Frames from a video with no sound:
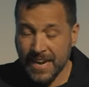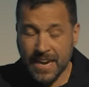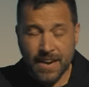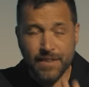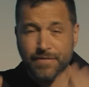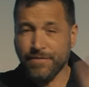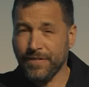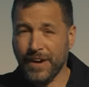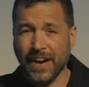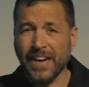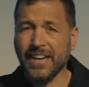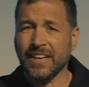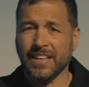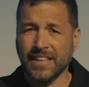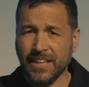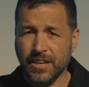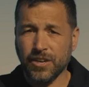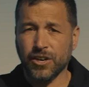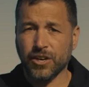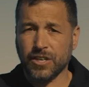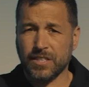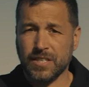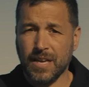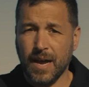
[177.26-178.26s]
it finally
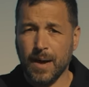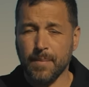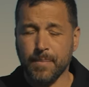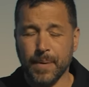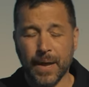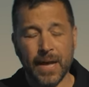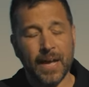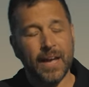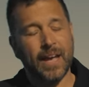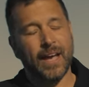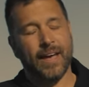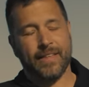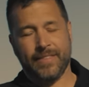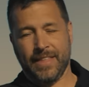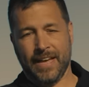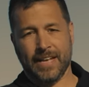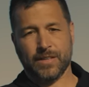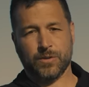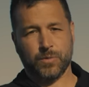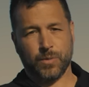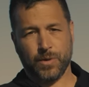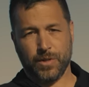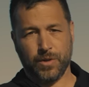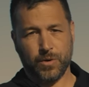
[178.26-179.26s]
hooks up.
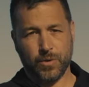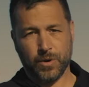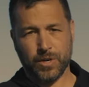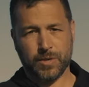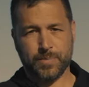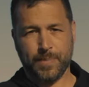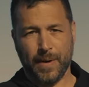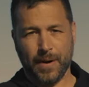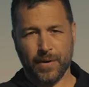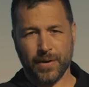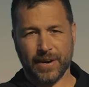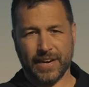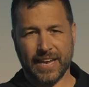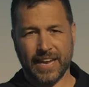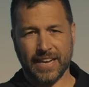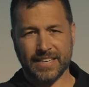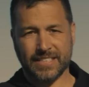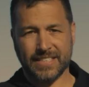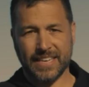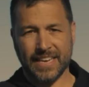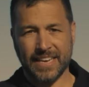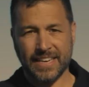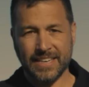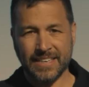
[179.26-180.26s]
That's where the horsepower
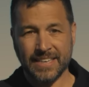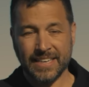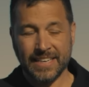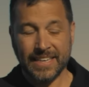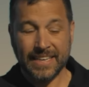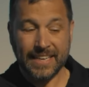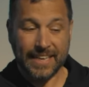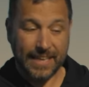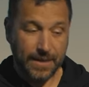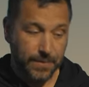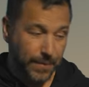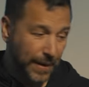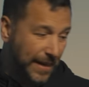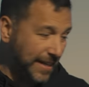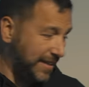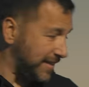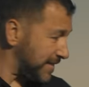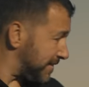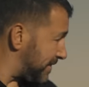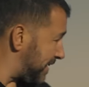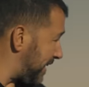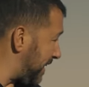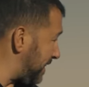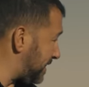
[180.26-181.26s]
kicks in, and well,
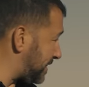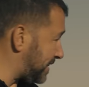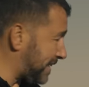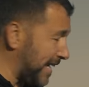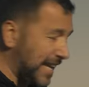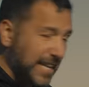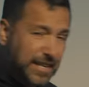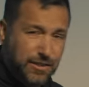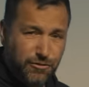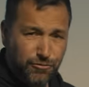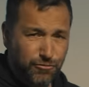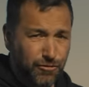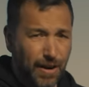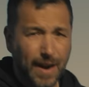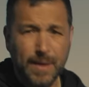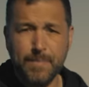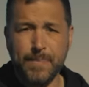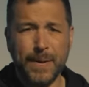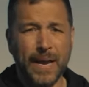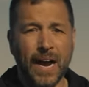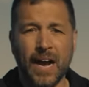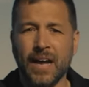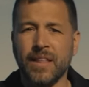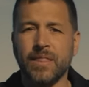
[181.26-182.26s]
it stays right
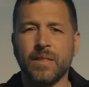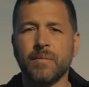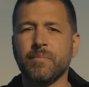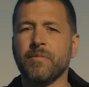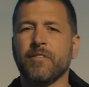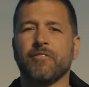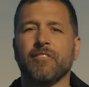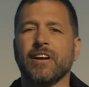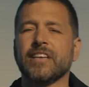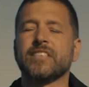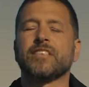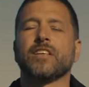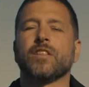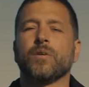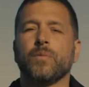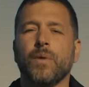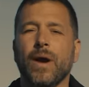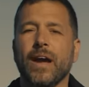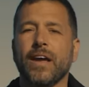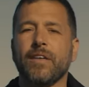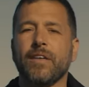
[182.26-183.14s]
behind them the rest of the way